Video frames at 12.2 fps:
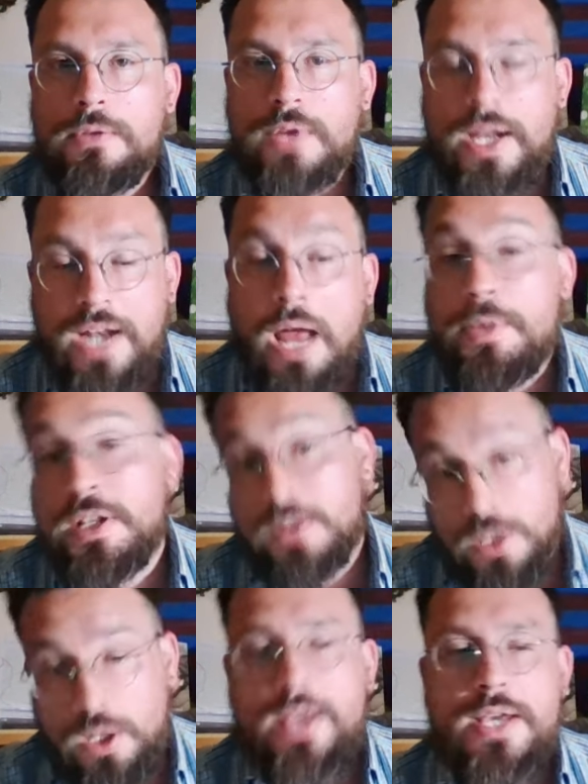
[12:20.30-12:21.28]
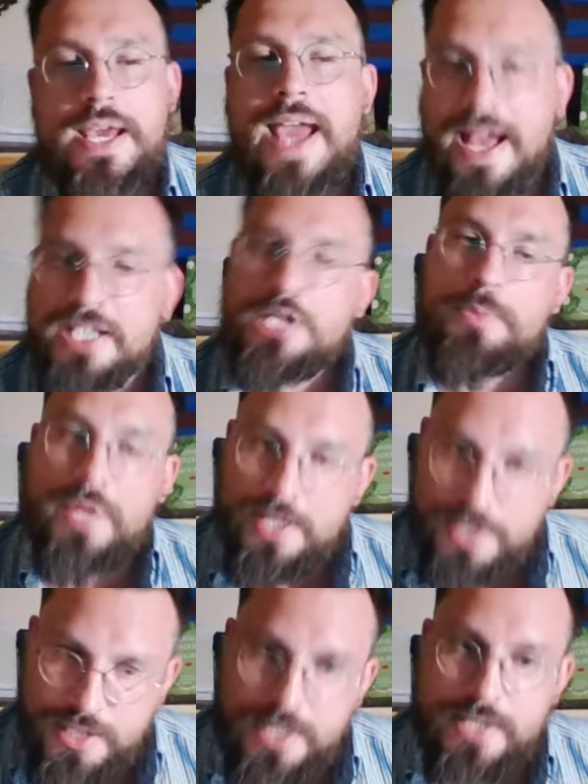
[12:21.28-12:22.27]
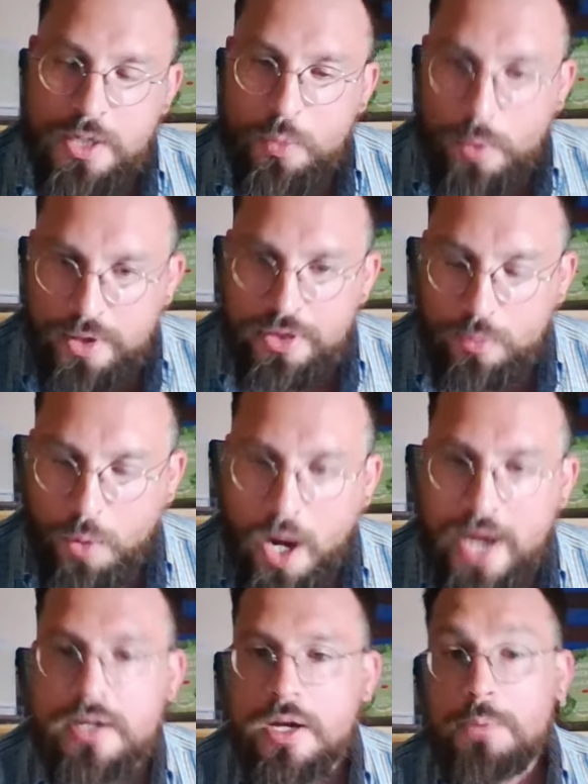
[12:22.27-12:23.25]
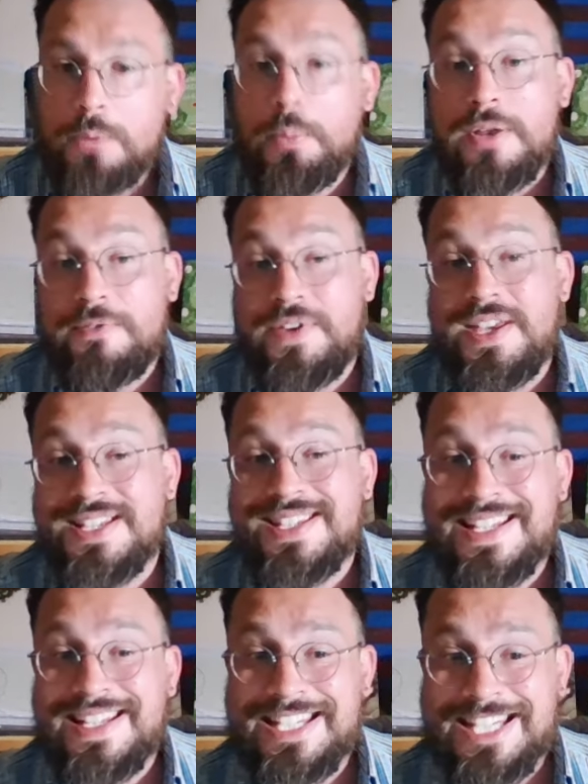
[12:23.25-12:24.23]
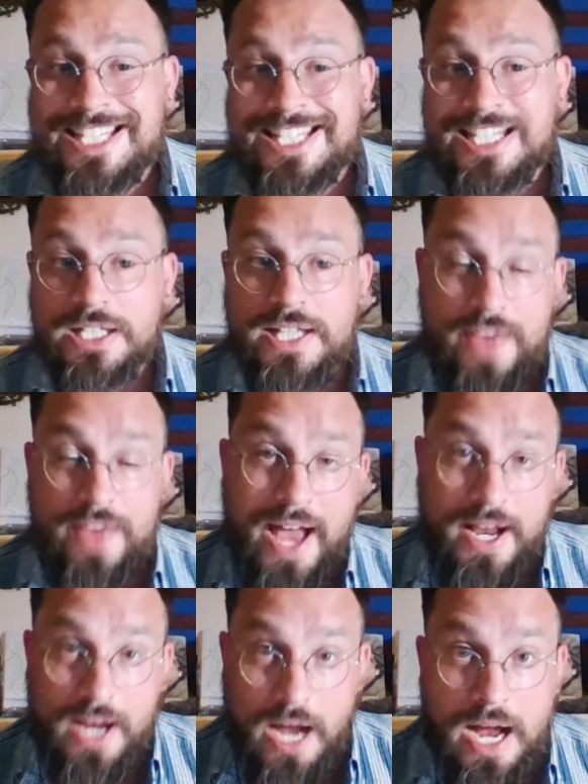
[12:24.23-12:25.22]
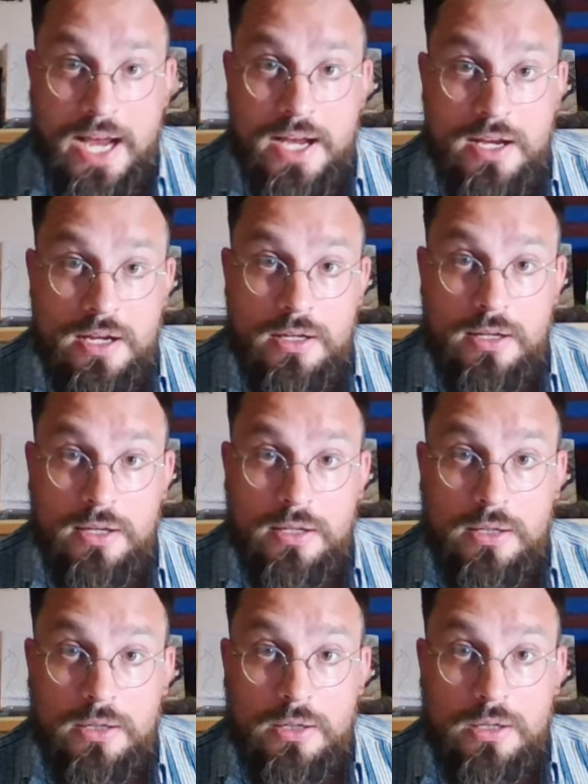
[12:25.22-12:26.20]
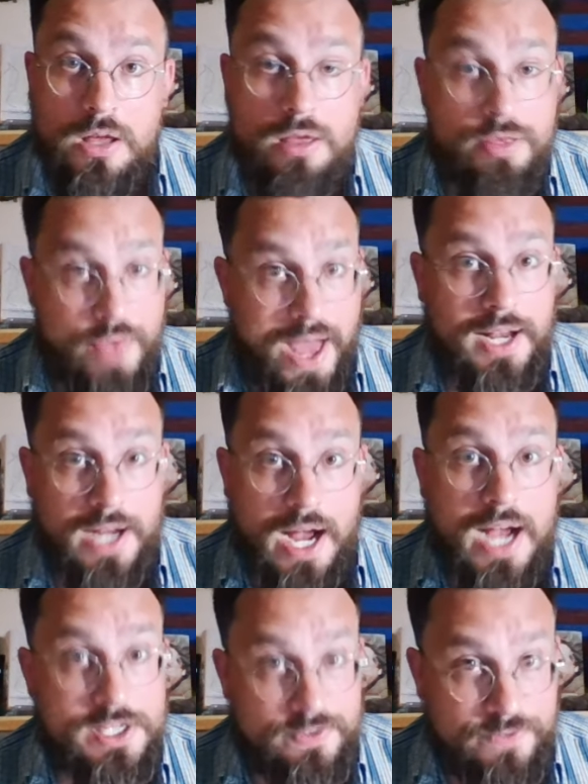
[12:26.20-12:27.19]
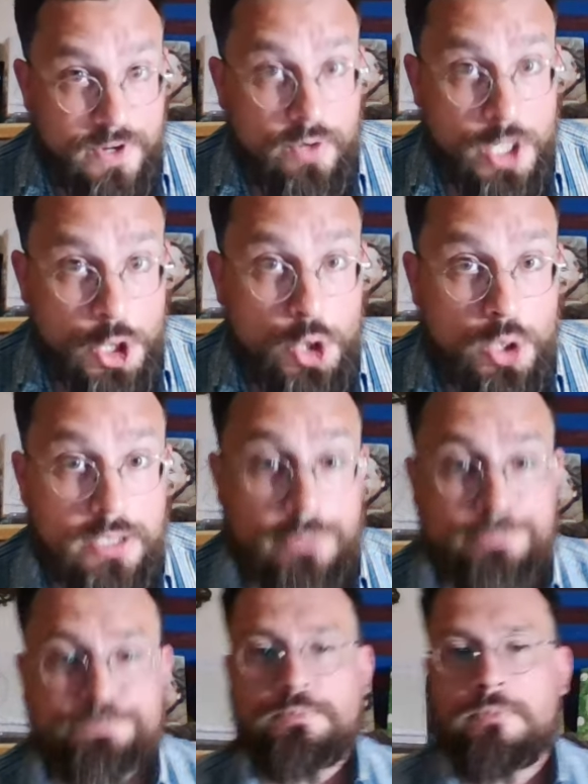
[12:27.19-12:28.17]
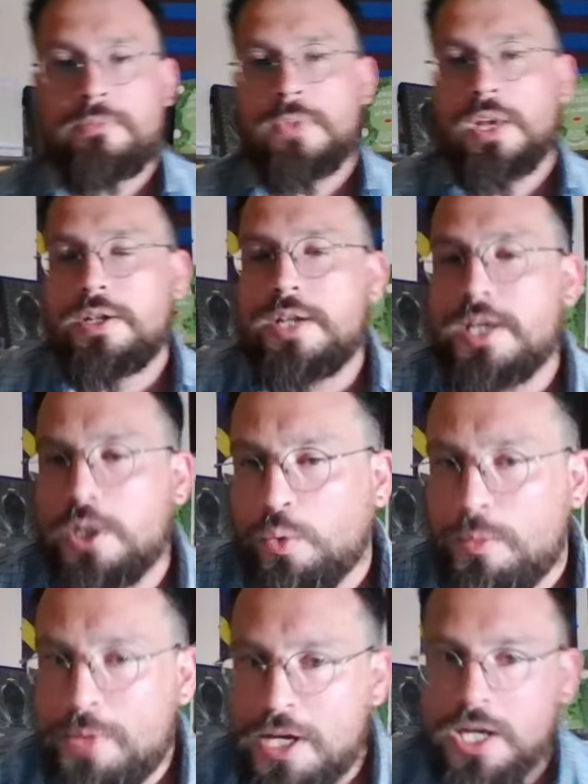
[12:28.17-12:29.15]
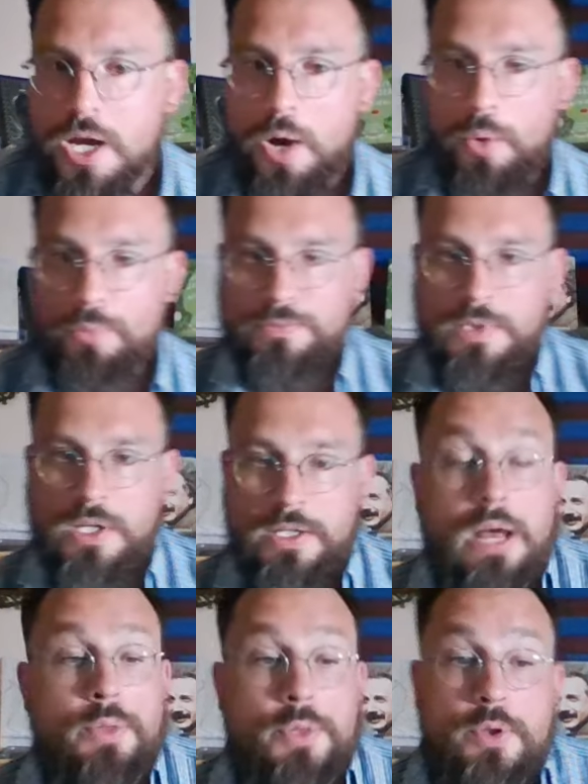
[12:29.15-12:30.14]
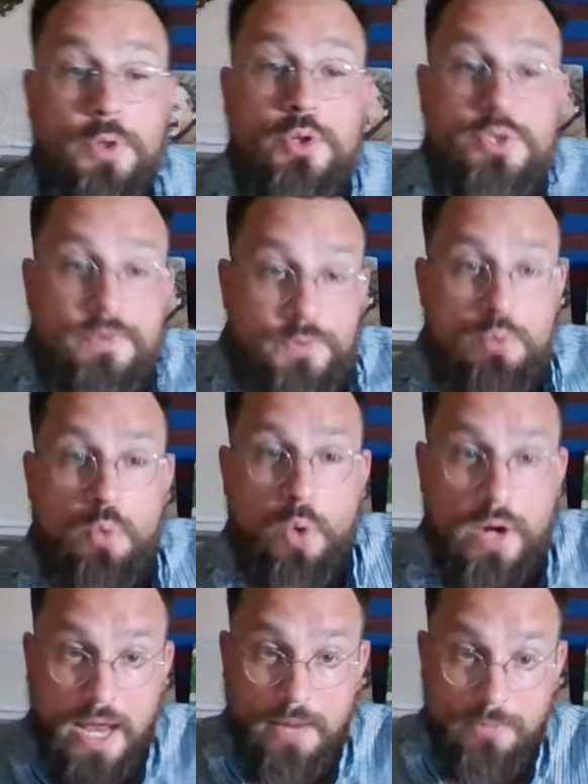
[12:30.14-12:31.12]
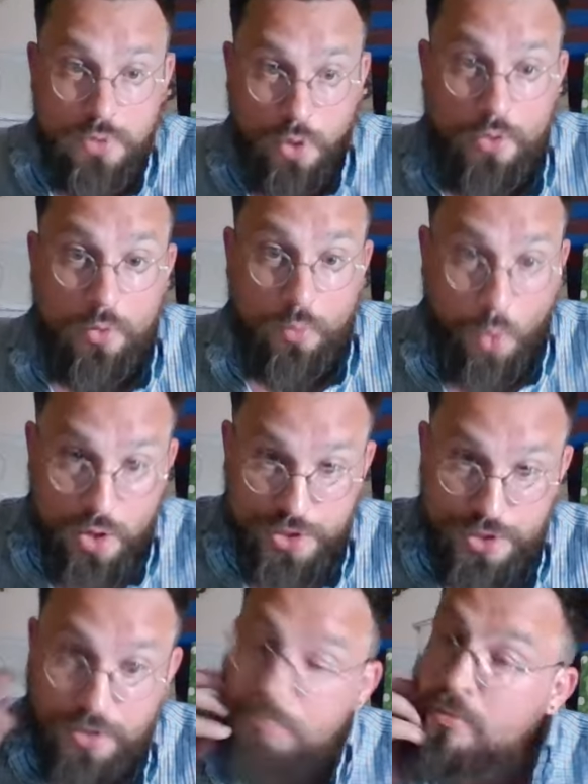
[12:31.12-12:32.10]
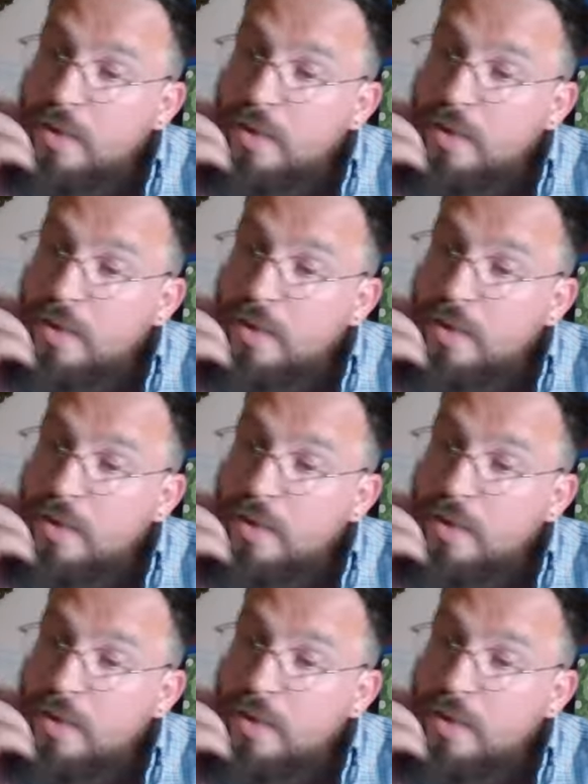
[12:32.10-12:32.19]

And I mean, he has to be consistent with it, right? But if he is consistently that guy's very good. Nikko Remigio. Now, there's a few more names on the roster.